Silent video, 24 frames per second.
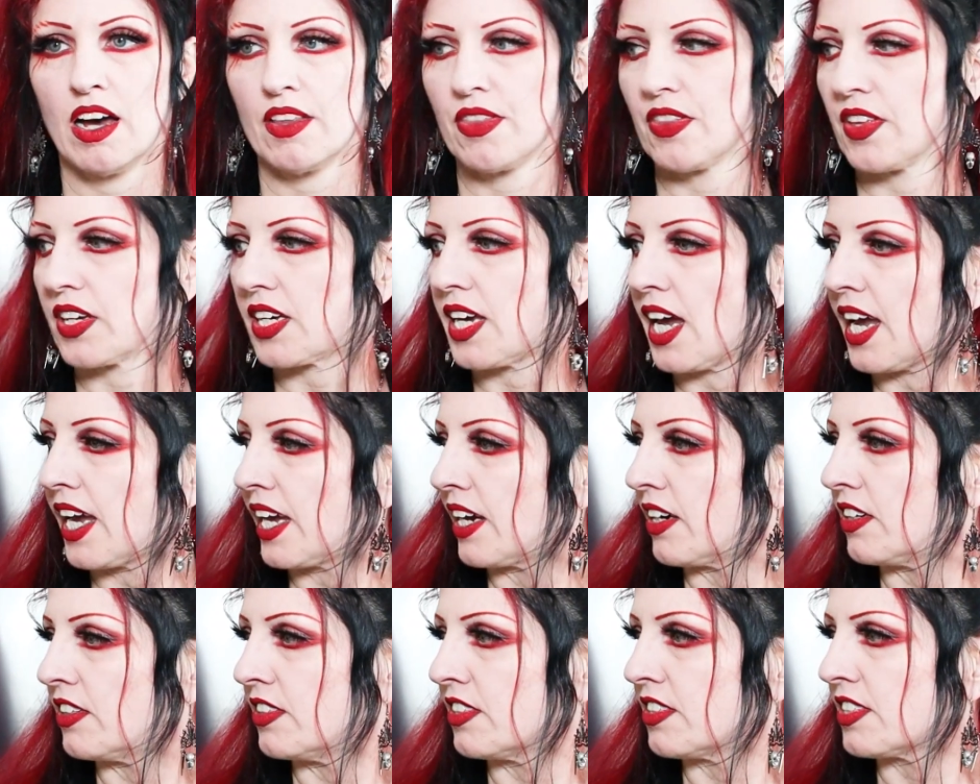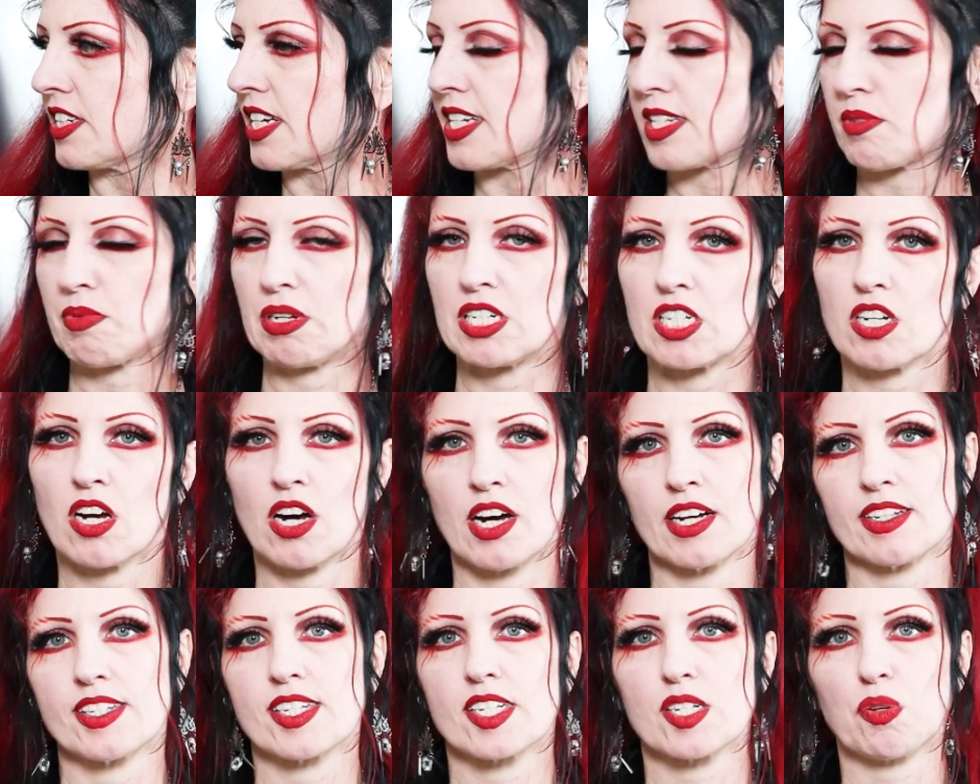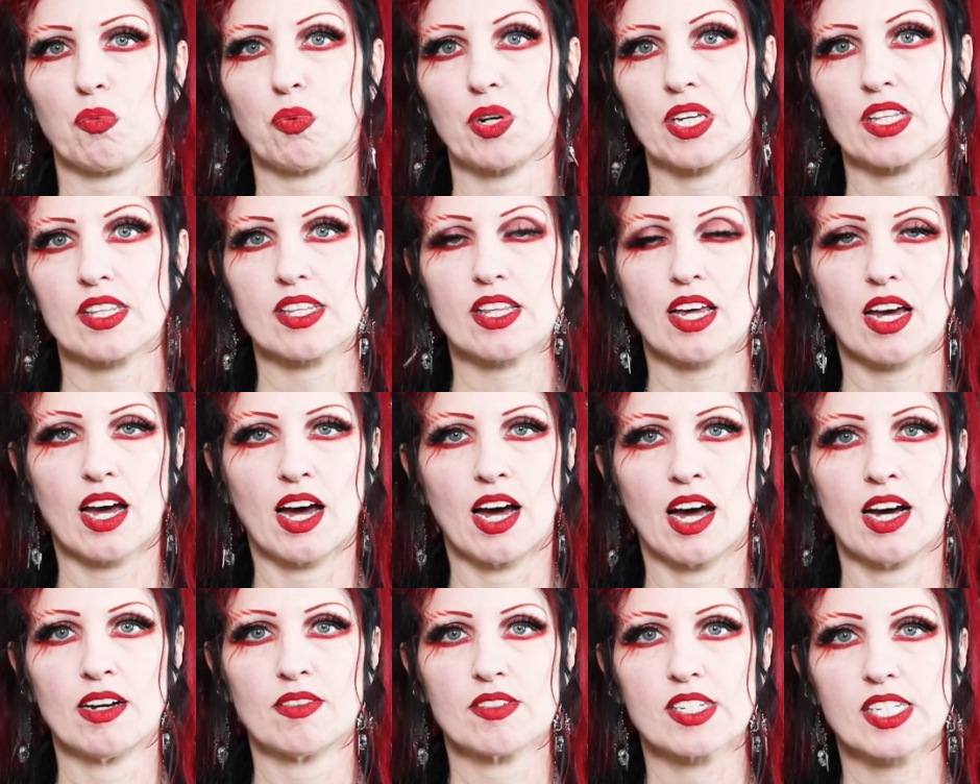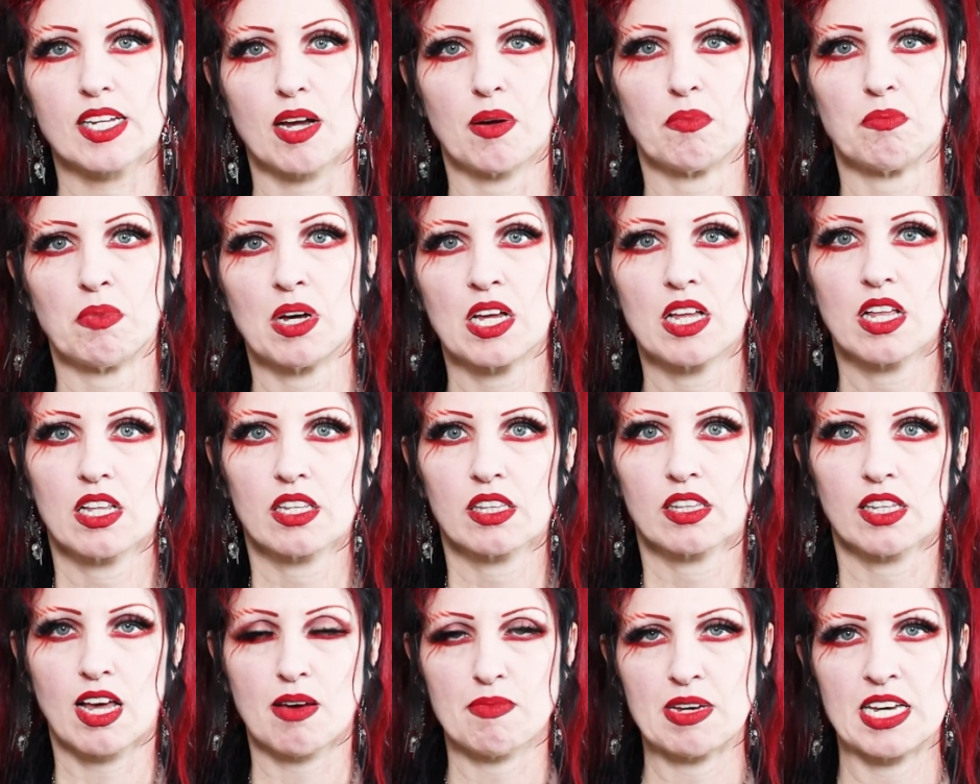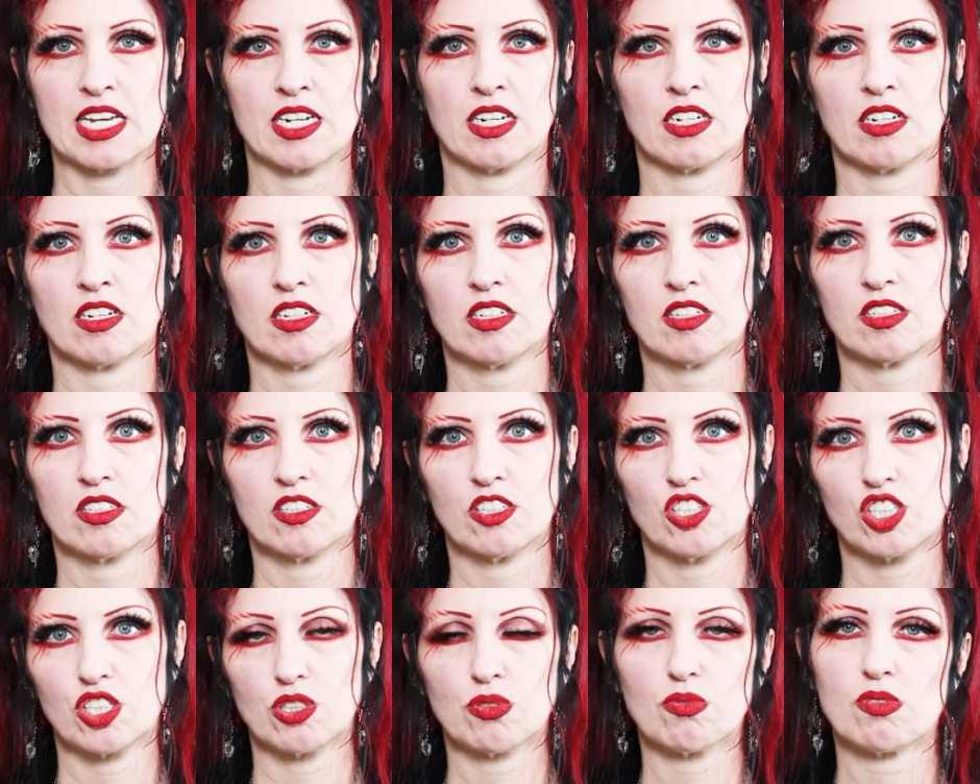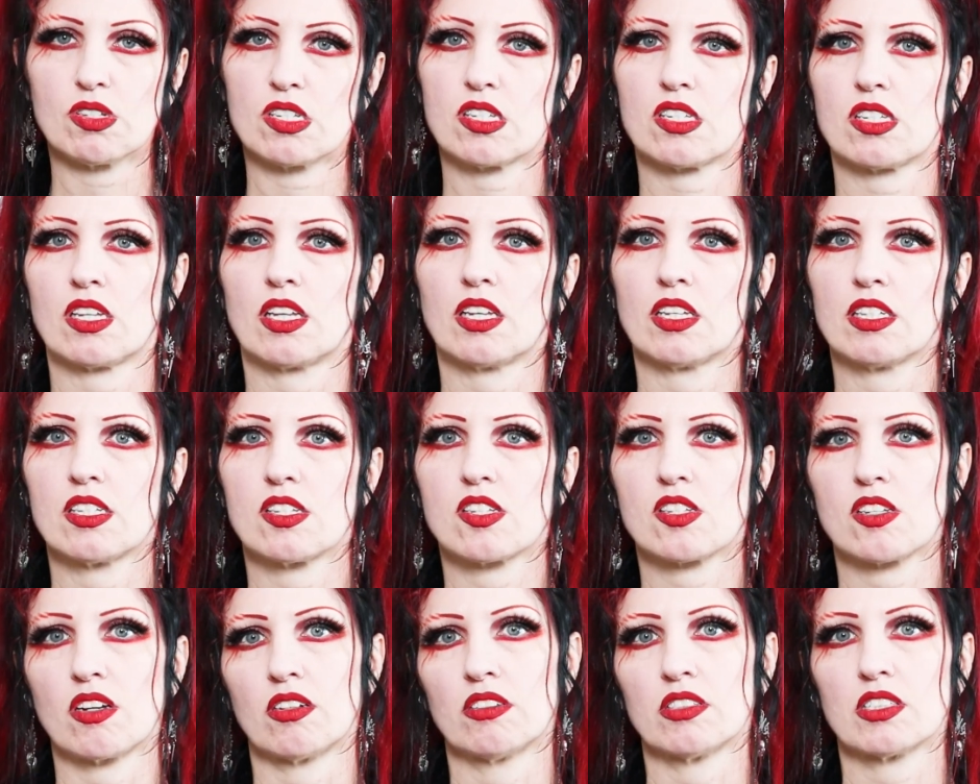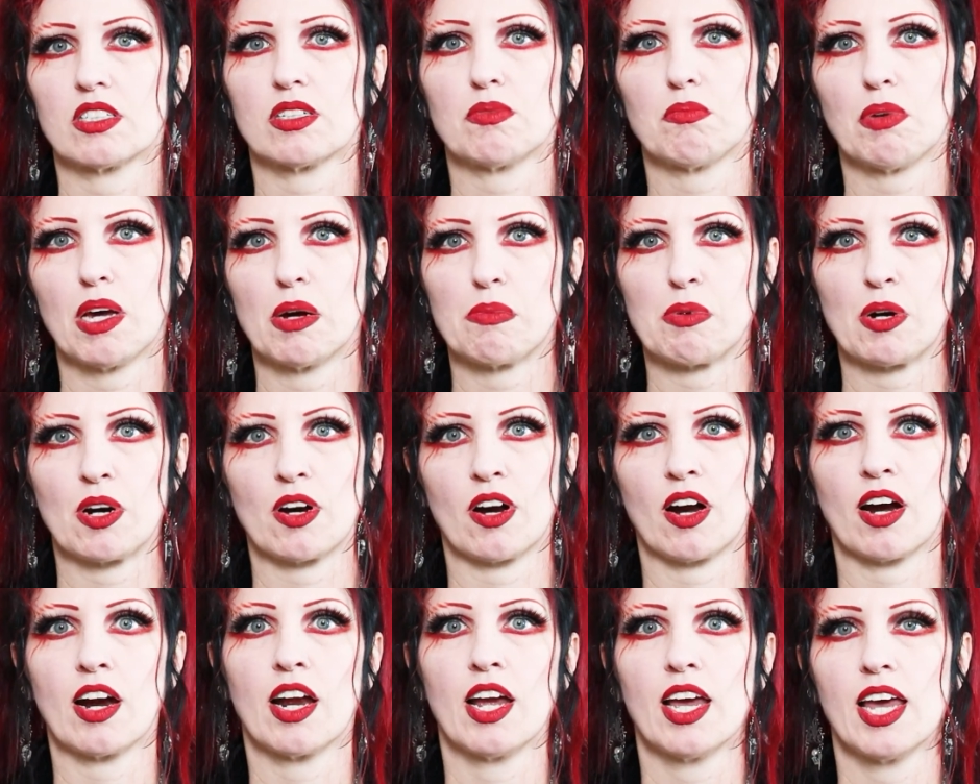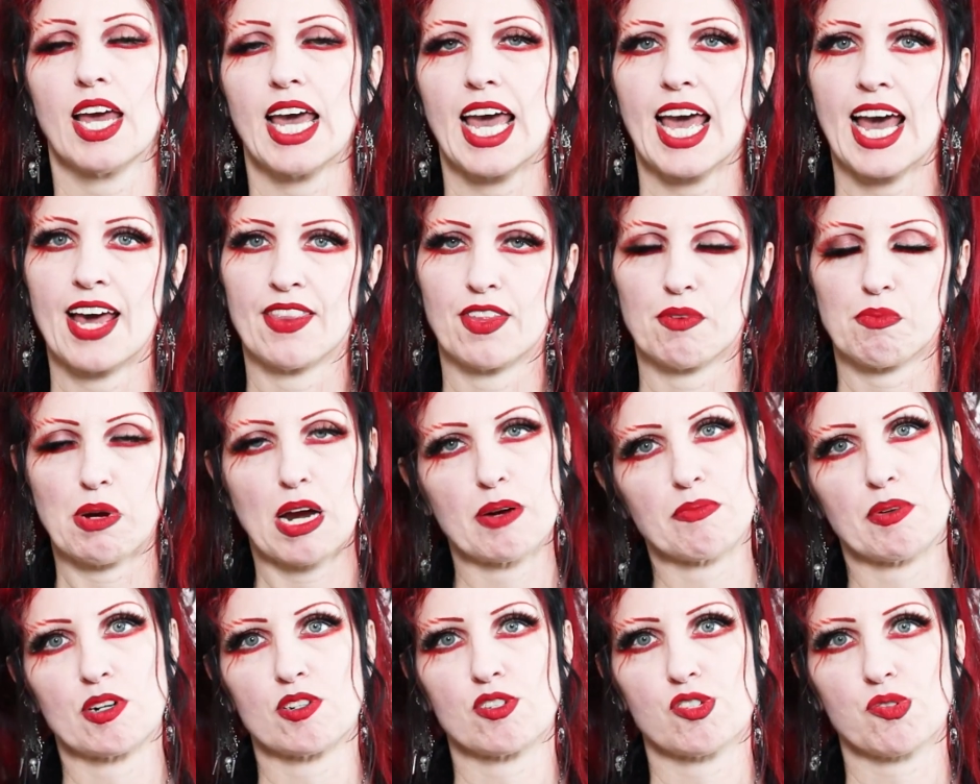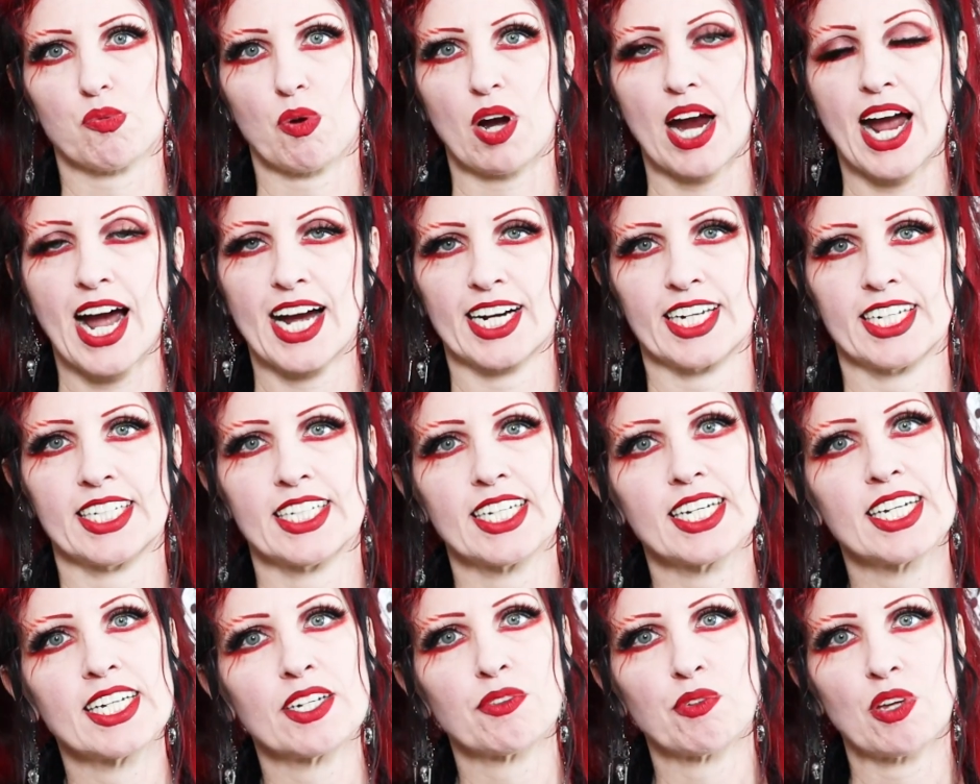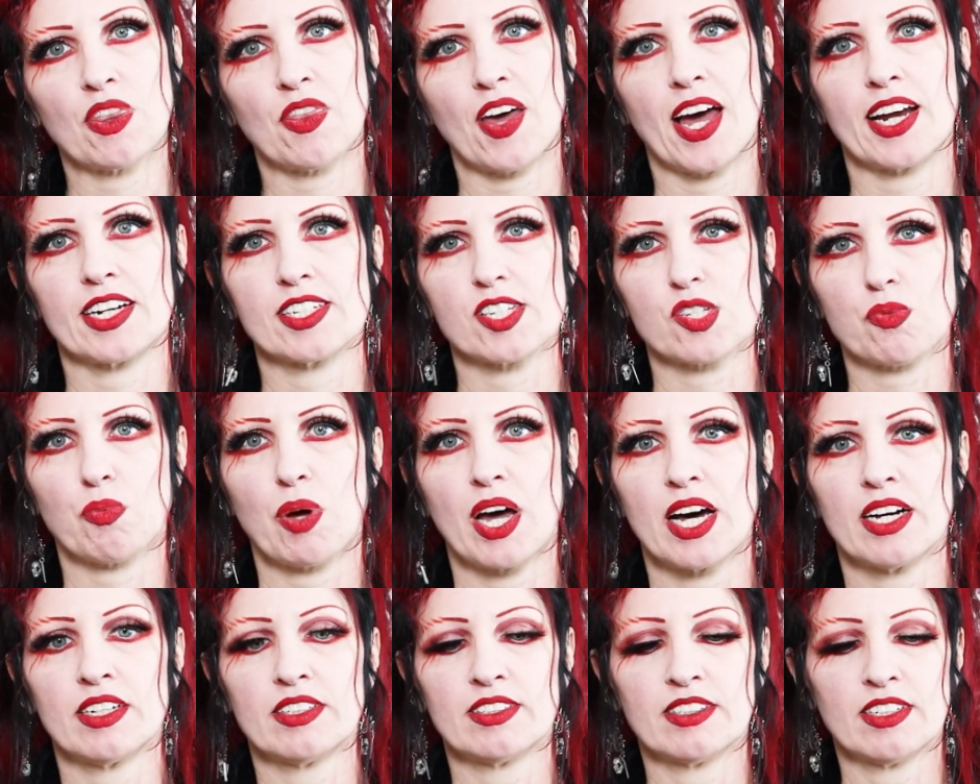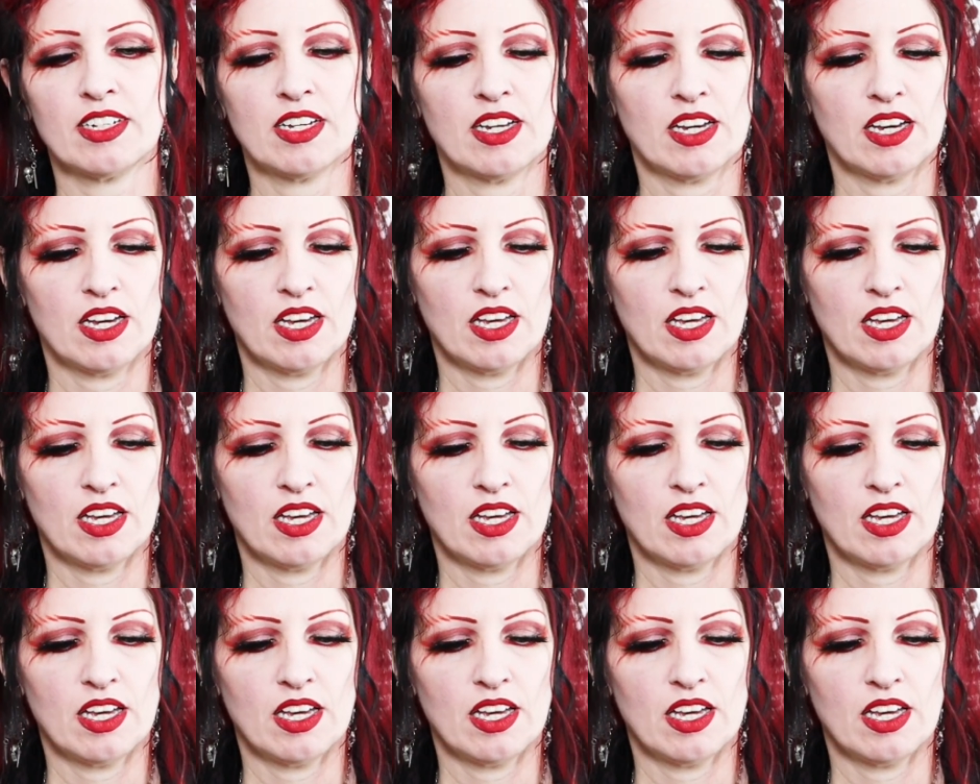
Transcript: The kale has been tossed with some lemon juice, salt, pepper, and the peppers were added in with that as well.